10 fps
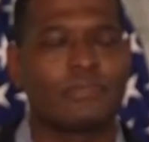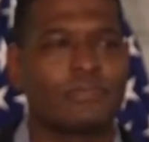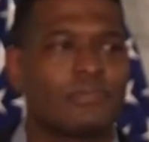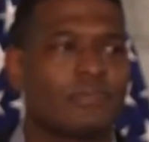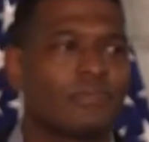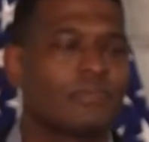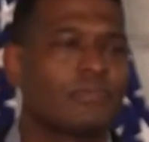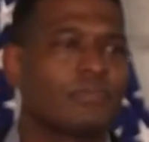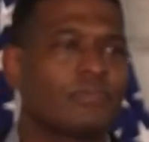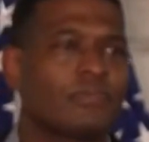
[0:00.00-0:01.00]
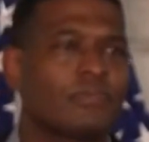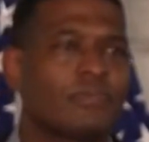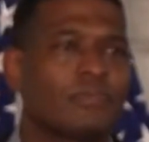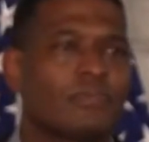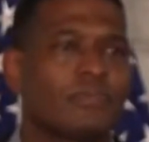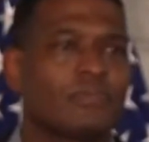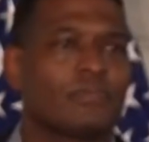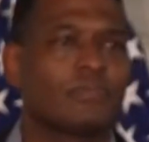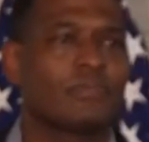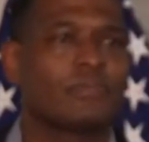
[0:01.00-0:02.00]

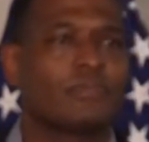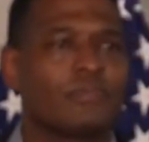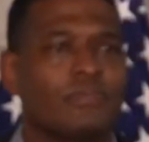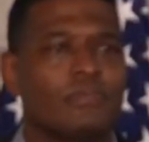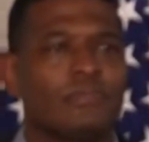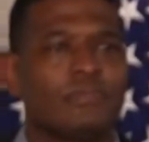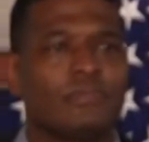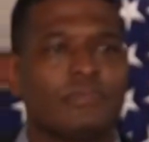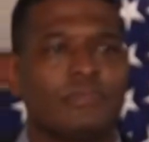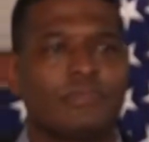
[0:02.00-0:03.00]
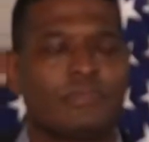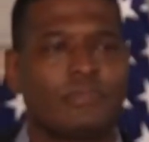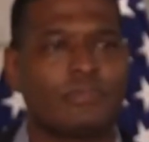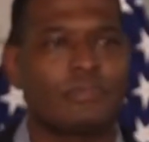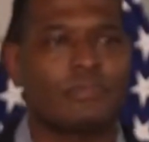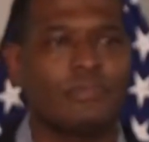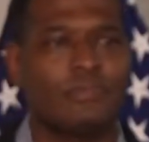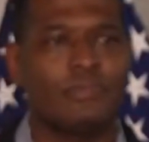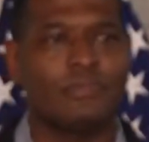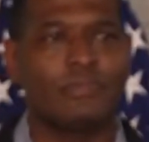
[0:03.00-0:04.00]

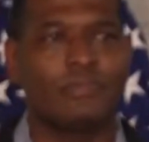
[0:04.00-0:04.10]
No words are spoken by the person on screen.